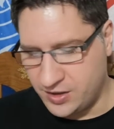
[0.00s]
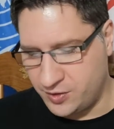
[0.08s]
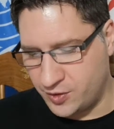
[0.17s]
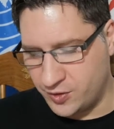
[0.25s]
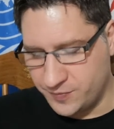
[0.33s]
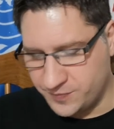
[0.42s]

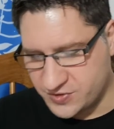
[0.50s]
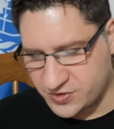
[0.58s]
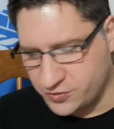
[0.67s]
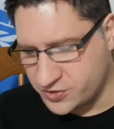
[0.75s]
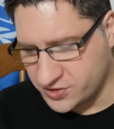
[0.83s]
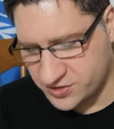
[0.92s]
You know,
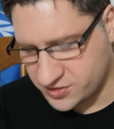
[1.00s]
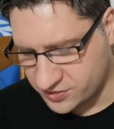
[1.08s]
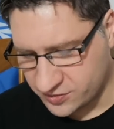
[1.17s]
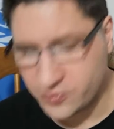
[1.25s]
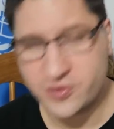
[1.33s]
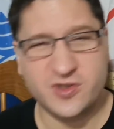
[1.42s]
solutions
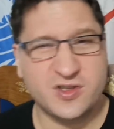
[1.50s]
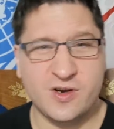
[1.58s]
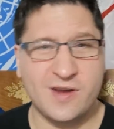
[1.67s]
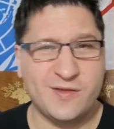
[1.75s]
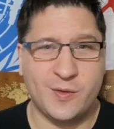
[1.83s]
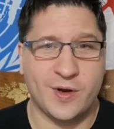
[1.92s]
solutions
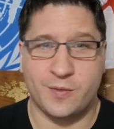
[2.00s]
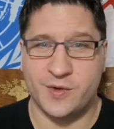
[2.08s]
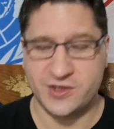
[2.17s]
are everywhere.